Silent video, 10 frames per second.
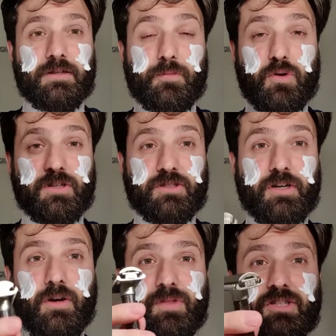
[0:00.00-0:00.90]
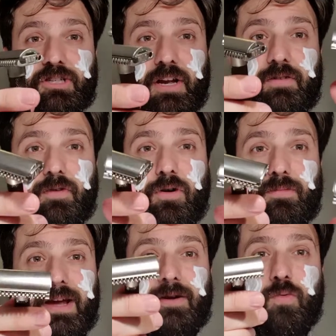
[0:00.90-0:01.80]
So I'm gonna start now with the shave. On
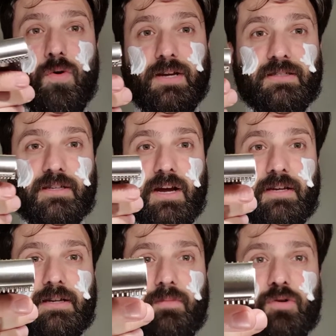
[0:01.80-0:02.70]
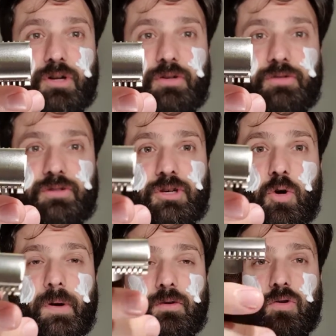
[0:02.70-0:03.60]
my right side, I'm gonna use the
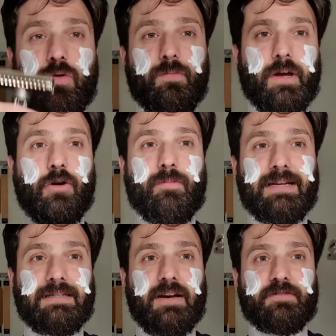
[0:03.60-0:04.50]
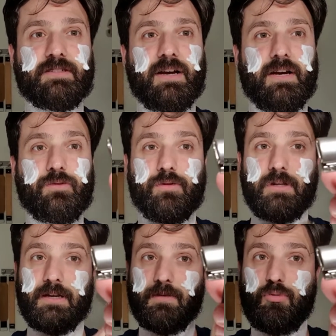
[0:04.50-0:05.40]
open comb, and on my left side, or
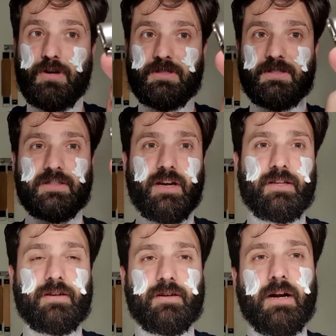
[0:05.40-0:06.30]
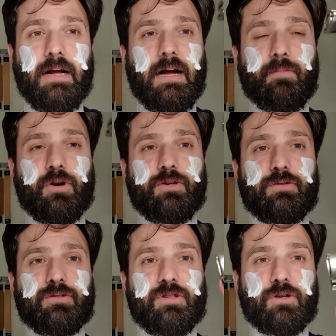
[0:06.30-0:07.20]
like the brushes side here, I'm gonna
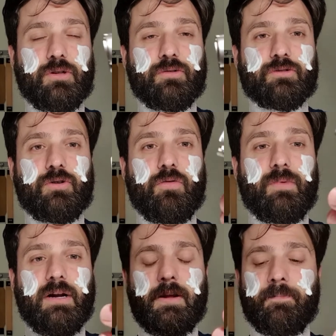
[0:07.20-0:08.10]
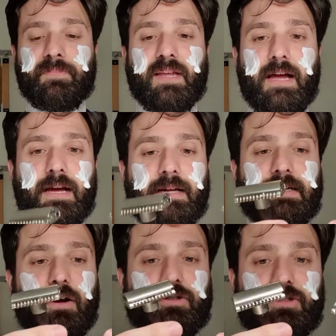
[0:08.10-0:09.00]
use the closed comb. And
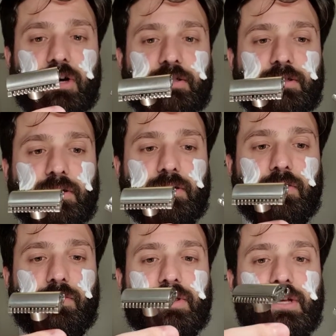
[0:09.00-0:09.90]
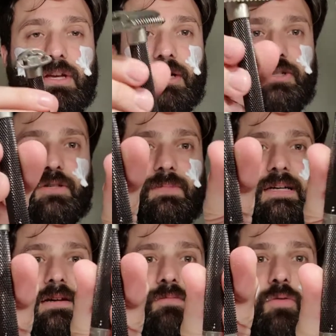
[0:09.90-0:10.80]
I'll start with the
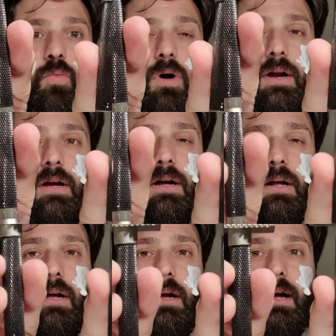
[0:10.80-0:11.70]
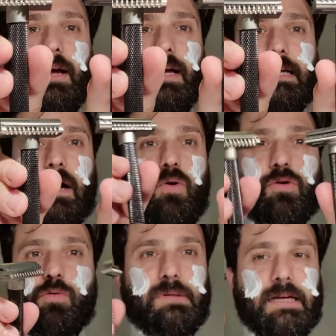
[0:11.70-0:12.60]
adjustment number one, and I'll
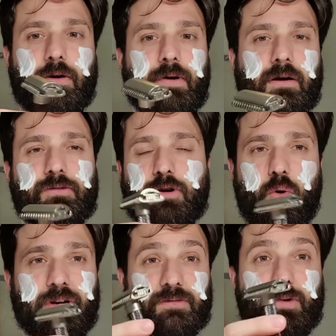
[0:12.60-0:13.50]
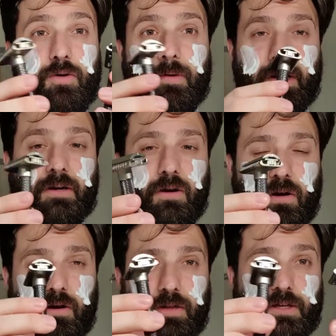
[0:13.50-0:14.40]
go play around, always mirroring
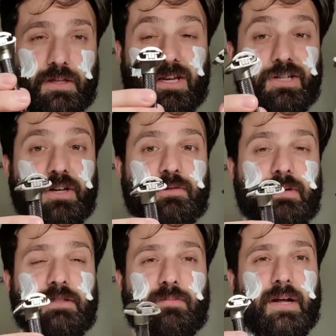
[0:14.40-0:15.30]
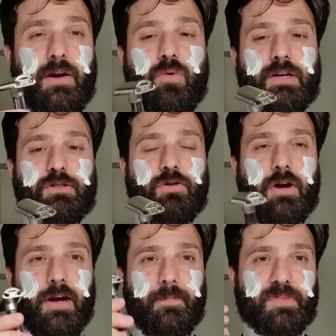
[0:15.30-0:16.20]
the adjustments, but I wanna
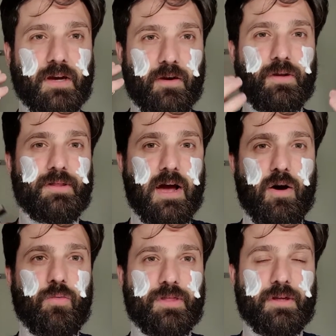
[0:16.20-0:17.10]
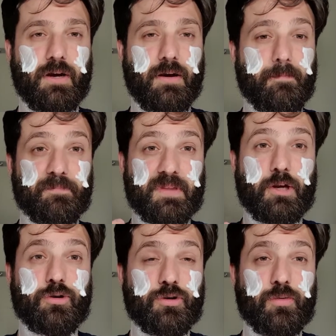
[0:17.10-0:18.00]
try now with
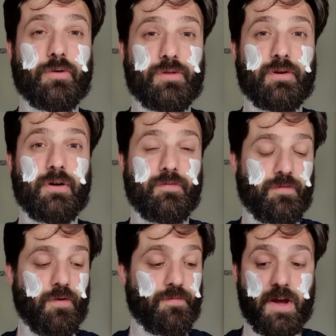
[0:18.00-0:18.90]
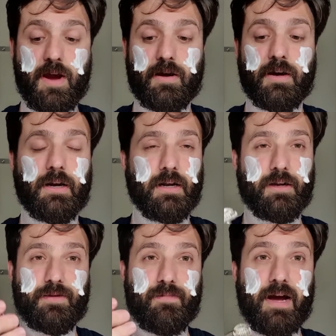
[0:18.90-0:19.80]
a good growth of hair
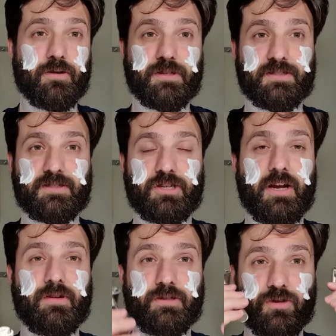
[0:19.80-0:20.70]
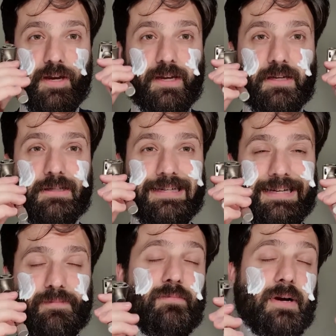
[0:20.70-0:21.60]
in the mildest shaving, so I can,
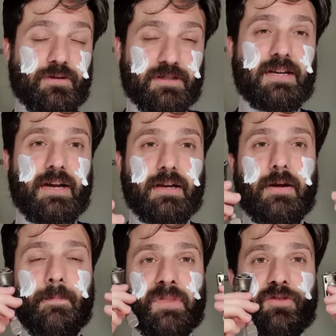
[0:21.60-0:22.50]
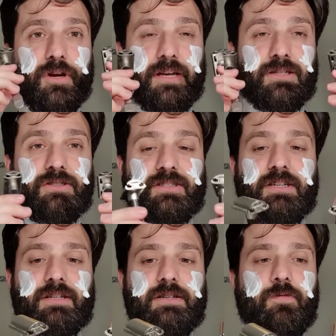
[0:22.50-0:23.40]
mildest setting, so I can see
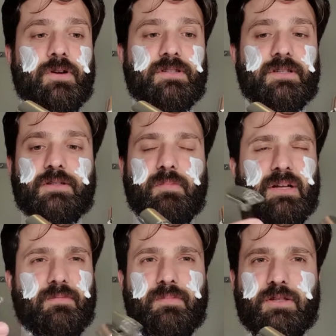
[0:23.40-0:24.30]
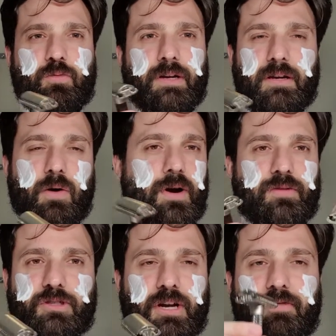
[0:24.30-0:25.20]
the differences. But between around
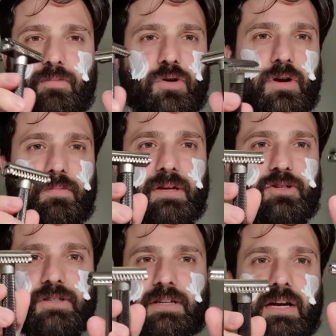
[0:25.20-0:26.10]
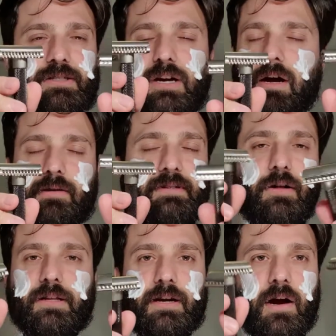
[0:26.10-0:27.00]
the shave, I'm gonna be just
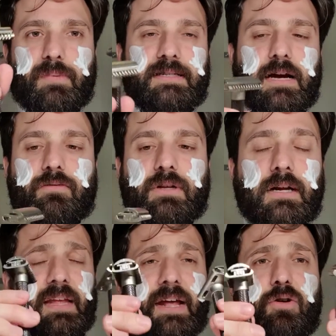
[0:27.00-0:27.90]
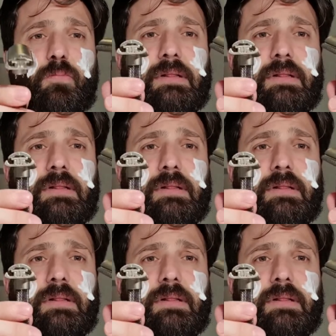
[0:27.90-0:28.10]
dialing up and down, and I go